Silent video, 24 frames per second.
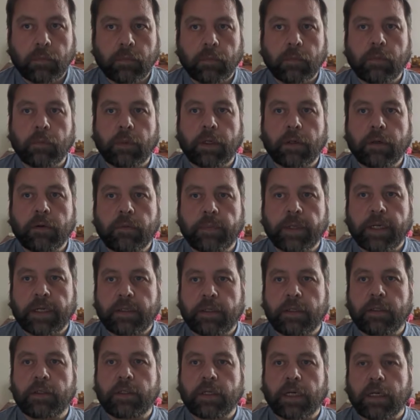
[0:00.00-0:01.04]
Welcome back to
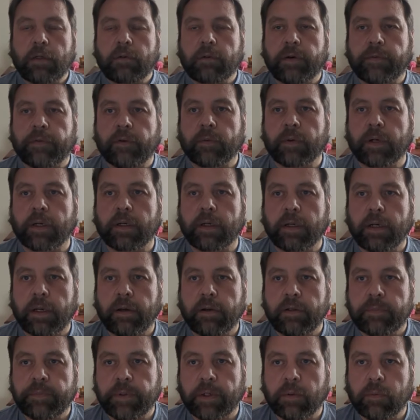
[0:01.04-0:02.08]
the channel, everyone. I know
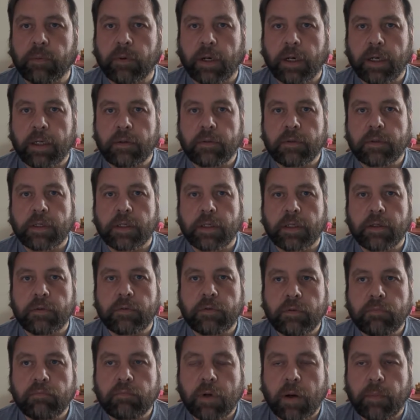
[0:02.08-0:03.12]
it's been a while, so
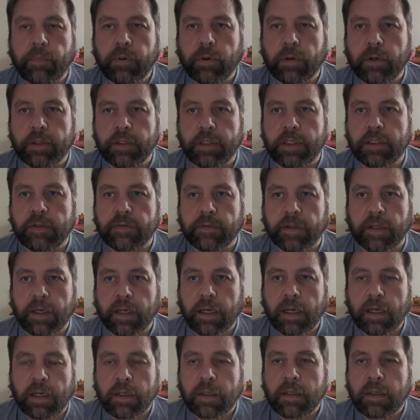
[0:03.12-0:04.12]
apologies for that.